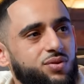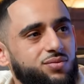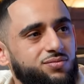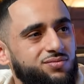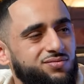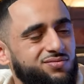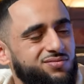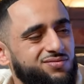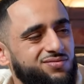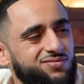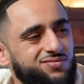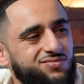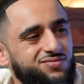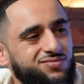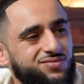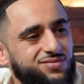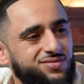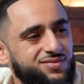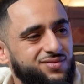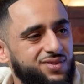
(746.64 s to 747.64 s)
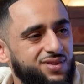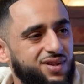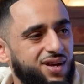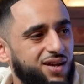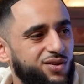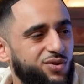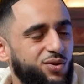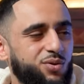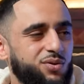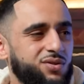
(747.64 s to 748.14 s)
I don't
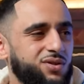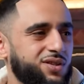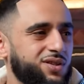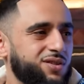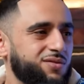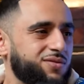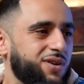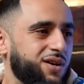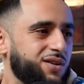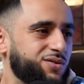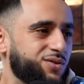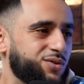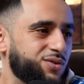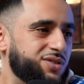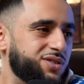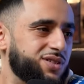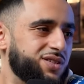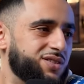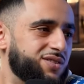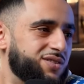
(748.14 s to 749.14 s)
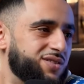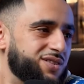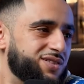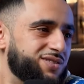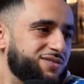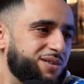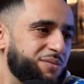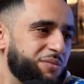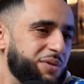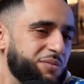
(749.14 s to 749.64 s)
want to give out no
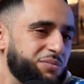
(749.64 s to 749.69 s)
secrets, fam.